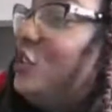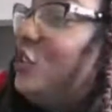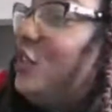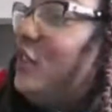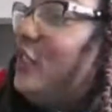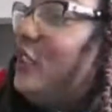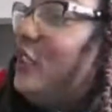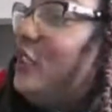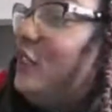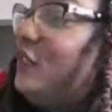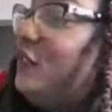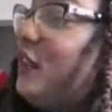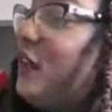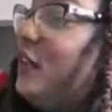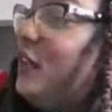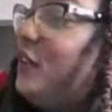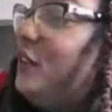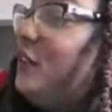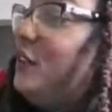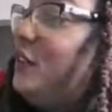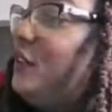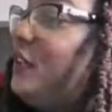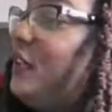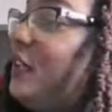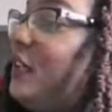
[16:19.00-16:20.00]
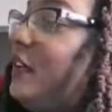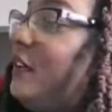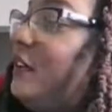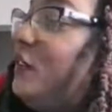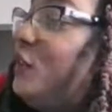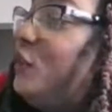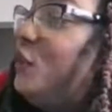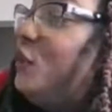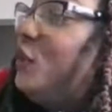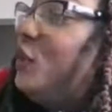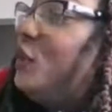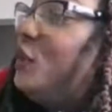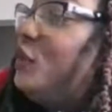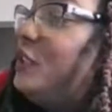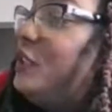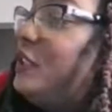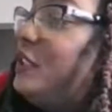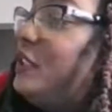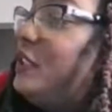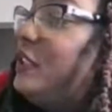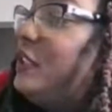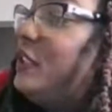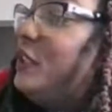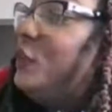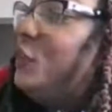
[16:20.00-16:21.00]
Shirley's father, a
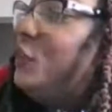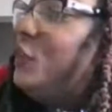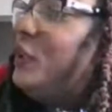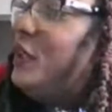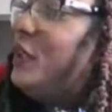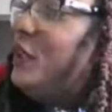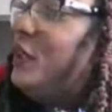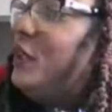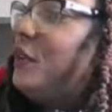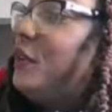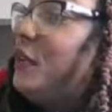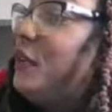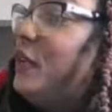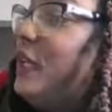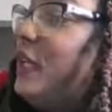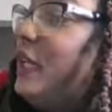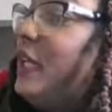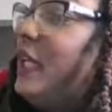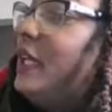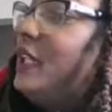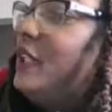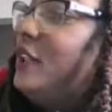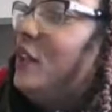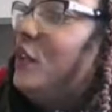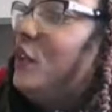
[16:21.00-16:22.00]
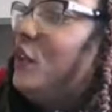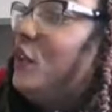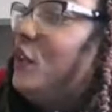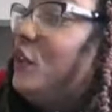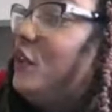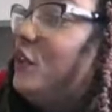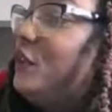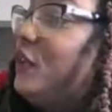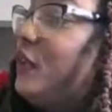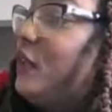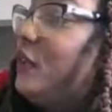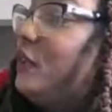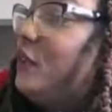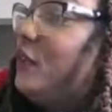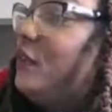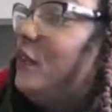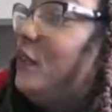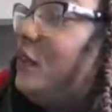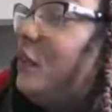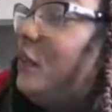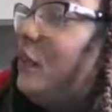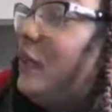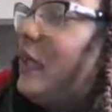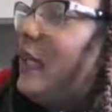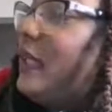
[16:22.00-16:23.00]
voracious reader and devoted follower of
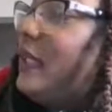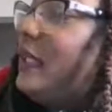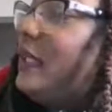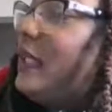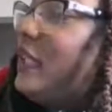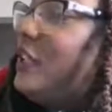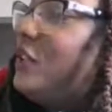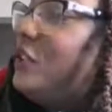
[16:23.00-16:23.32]
the Black